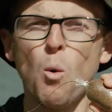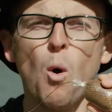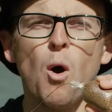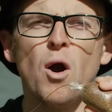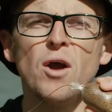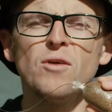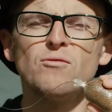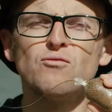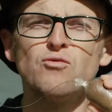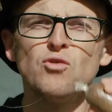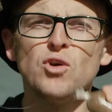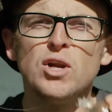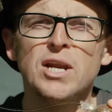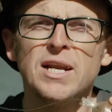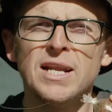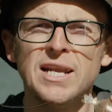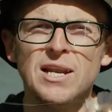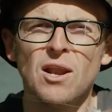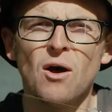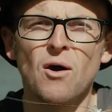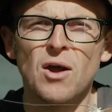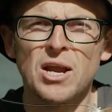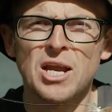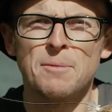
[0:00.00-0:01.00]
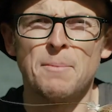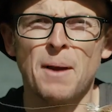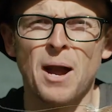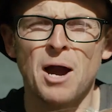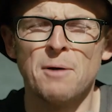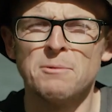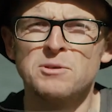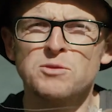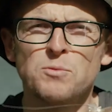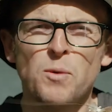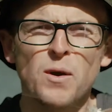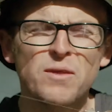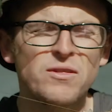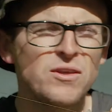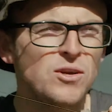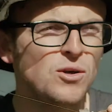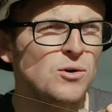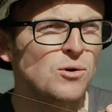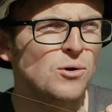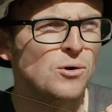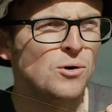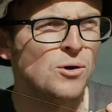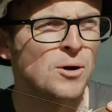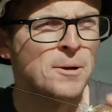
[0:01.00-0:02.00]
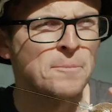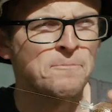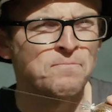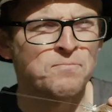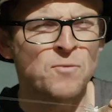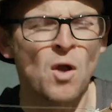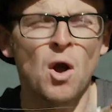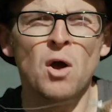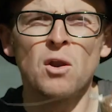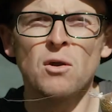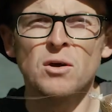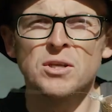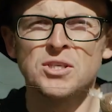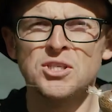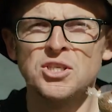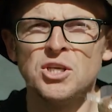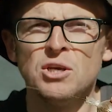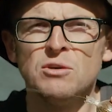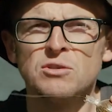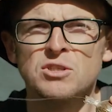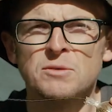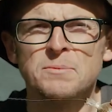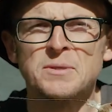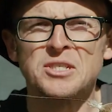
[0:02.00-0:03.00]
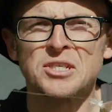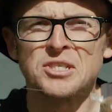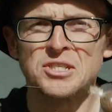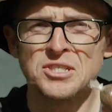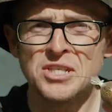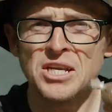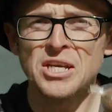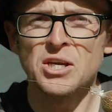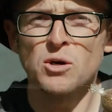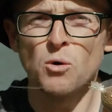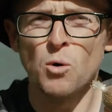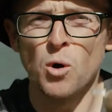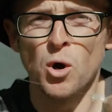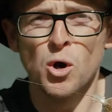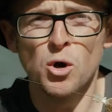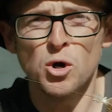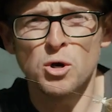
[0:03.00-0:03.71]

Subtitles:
What I really like about them is I like to use them as a single